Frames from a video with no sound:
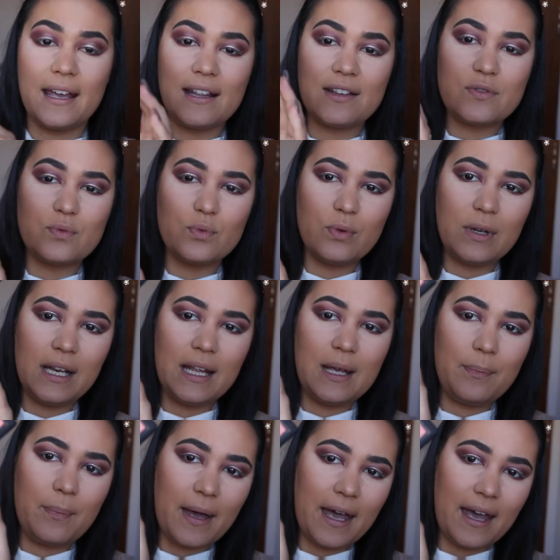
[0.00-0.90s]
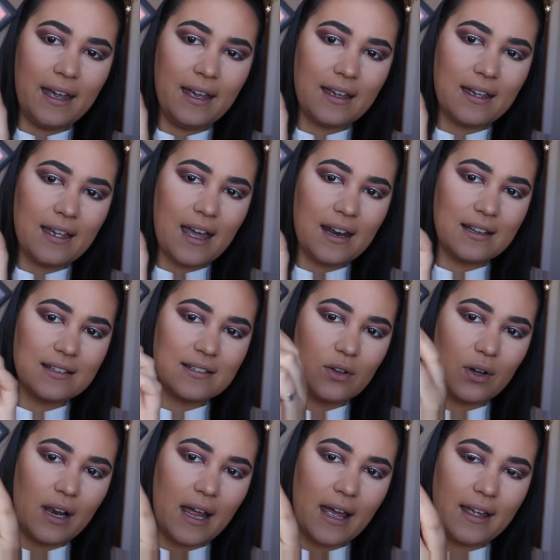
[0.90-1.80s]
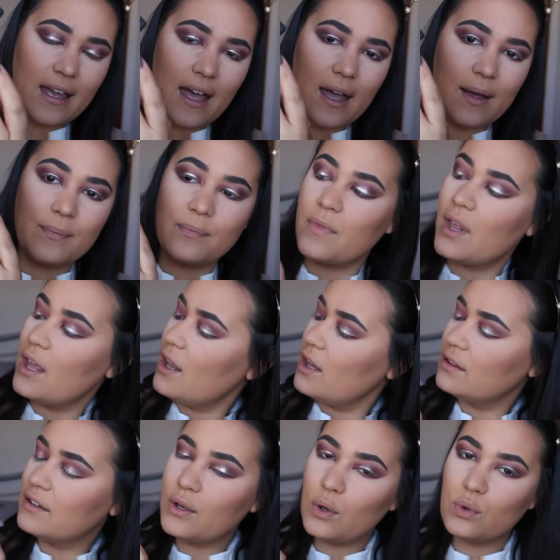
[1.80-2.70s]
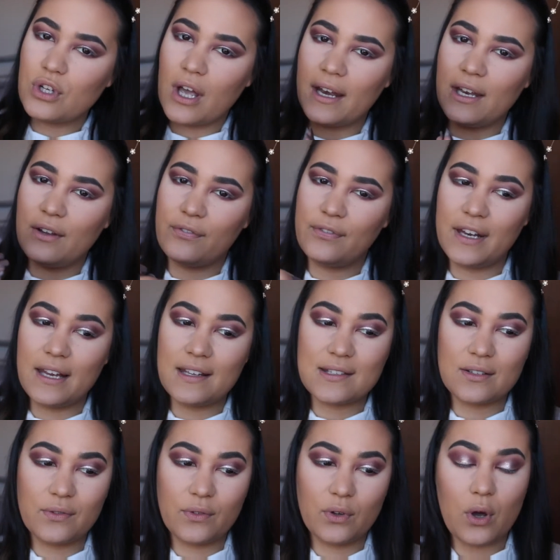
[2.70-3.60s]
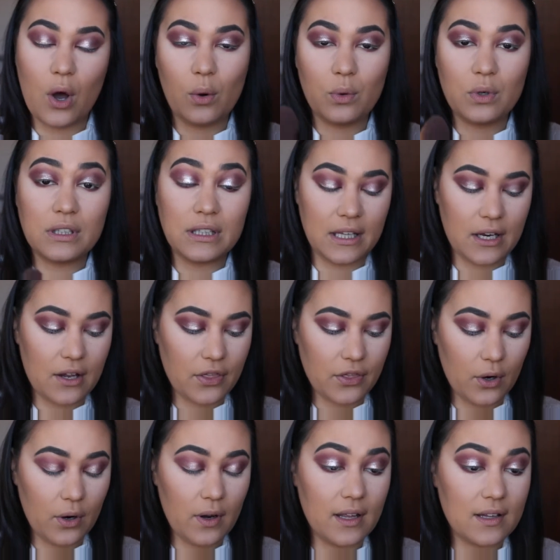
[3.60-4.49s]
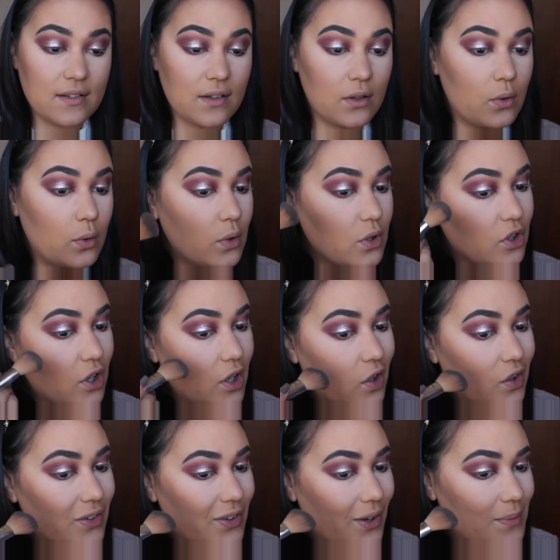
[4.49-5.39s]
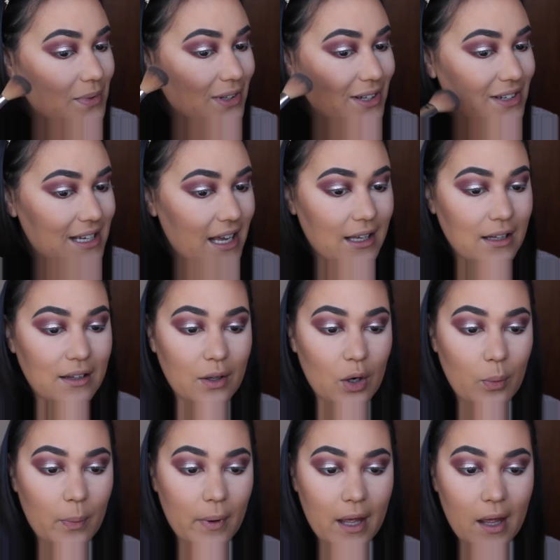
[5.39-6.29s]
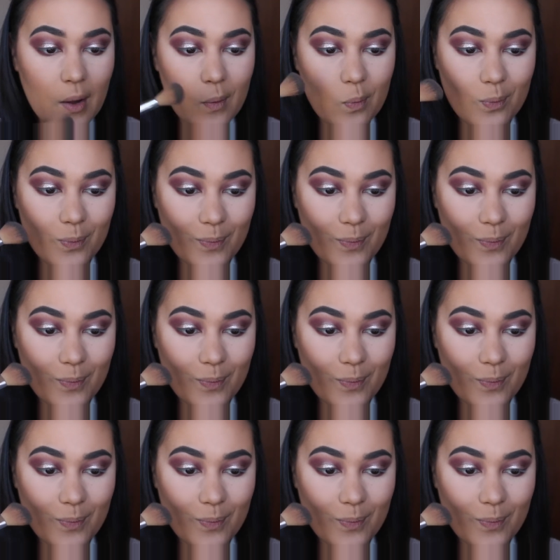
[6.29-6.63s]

It's really pink and it's got like little tiny flecks of gold glitter through it. It's gorgeous. So I'm just going to take a little bit.